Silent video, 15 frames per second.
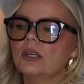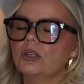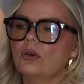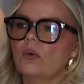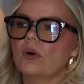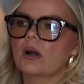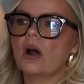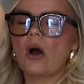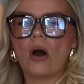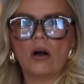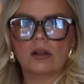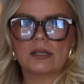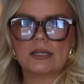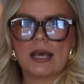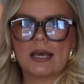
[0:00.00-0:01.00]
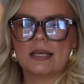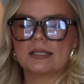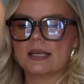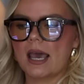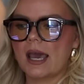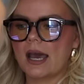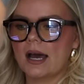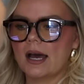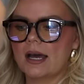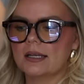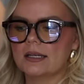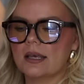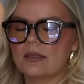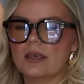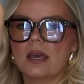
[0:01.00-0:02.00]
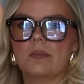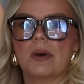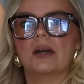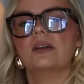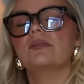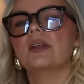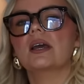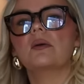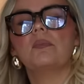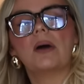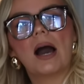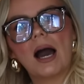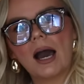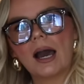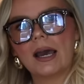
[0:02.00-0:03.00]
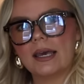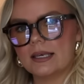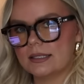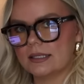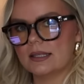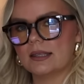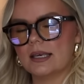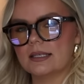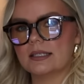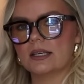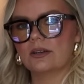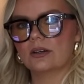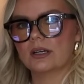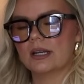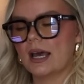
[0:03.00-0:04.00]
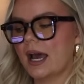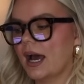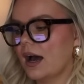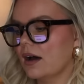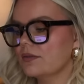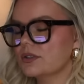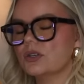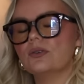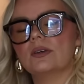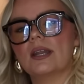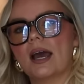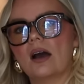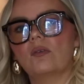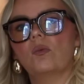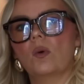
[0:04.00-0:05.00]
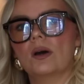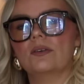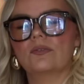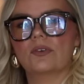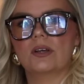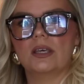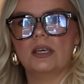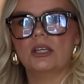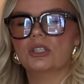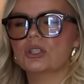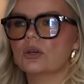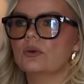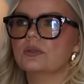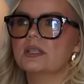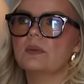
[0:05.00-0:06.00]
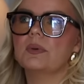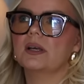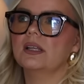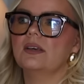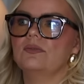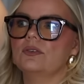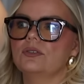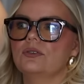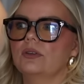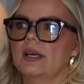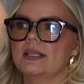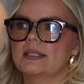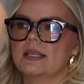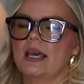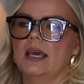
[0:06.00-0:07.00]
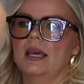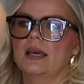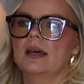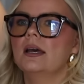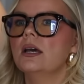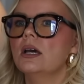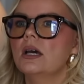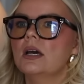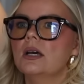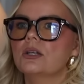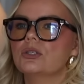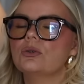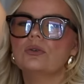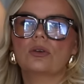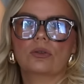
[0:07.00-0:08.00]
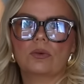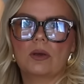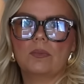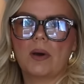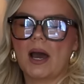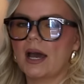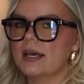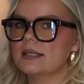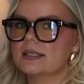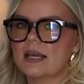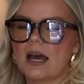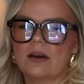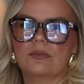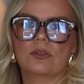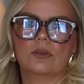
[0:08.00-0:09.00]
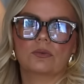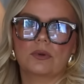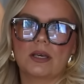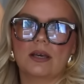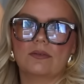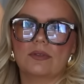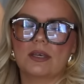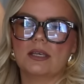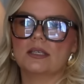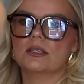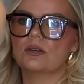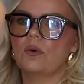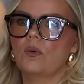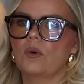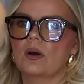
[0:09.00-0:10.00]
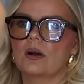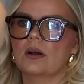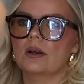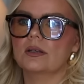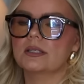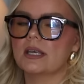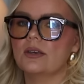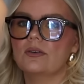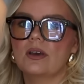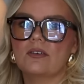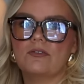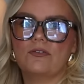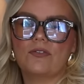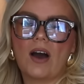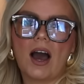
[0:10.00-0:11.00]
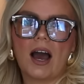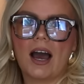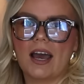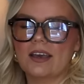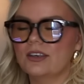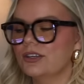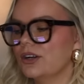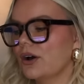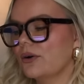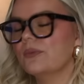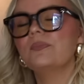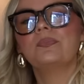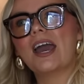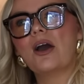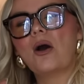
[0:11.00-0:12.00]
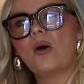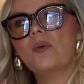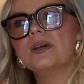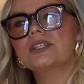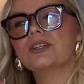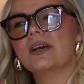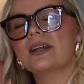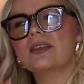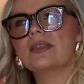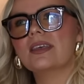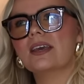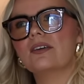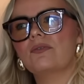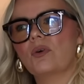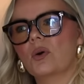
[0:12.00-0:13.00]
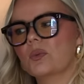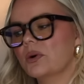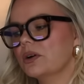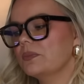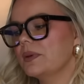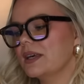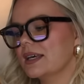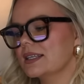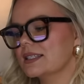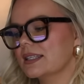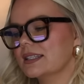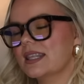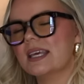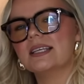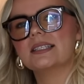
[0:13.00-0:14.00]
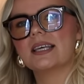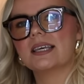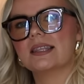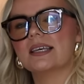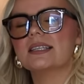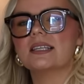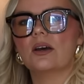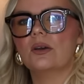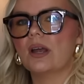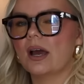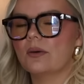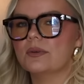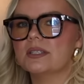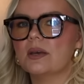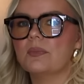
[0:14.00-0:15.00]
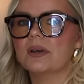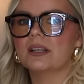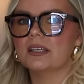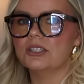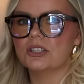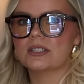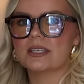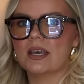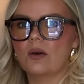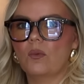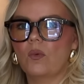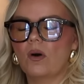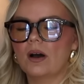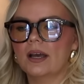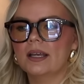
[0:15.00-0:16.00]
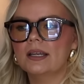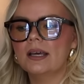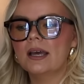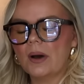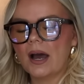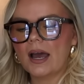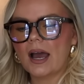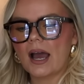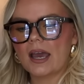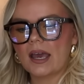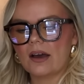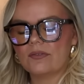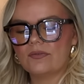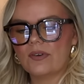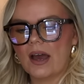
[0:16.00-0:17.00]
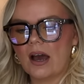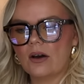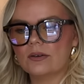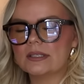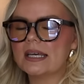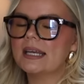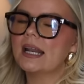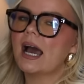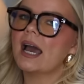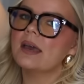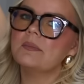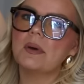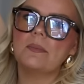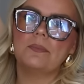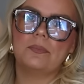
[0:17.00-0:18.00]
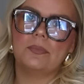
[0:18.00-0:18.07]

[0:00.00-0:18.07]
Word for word: your holidays and the amount of like pies and things that you're gonna have so you can have one for each. So typically if you do like say, two to three pies, have three of these, or say you get five, you know. I always try to think forward because things like this, I, I would typically just get one, but I have found, and I'm a